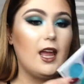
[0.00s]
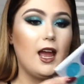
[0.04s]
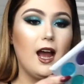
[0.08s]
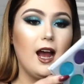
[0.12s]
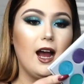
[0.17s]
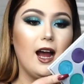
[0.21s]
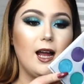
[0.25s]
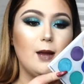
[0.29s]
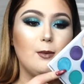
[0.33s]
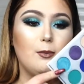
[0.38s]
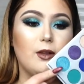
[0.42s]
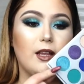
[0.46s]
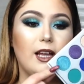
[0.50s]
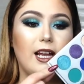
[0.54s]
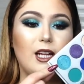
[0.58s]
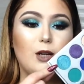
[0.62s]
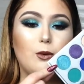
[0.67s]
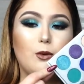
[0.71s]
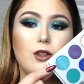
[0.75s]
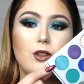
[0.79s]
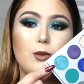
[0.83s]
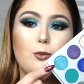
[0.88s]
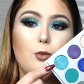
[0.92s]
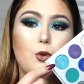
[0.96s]
I played
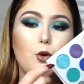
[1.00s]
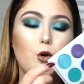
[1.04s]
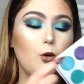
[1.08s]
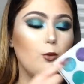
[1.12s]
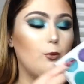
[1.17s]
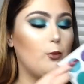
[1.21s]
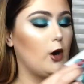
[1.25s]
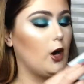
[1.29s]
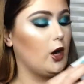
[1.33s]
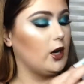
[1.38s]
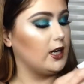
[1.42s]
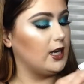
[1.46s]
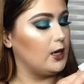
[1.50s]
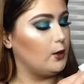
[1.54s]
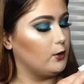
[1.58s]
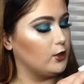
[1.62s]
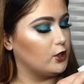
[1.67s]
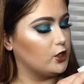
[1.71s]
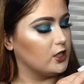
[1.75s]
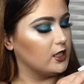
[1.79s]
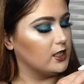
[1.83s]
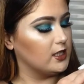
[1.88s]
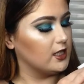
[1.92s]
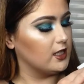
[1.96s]
with Pool Party,
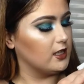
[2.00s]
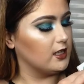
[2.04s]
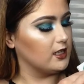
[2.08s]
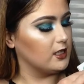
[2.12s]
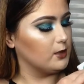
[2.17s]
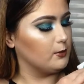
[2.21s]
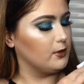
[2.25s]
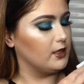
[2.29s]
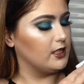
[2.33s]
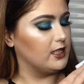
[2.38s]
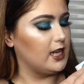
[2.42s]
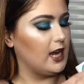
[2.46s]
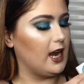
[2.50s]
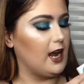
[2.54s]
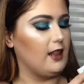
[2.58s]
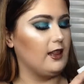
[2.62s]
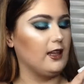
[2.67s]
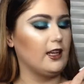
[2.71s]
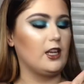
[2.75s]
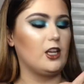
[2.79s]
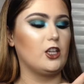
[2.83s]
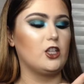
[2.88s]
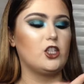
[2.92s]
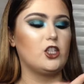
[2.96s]
which is this metallic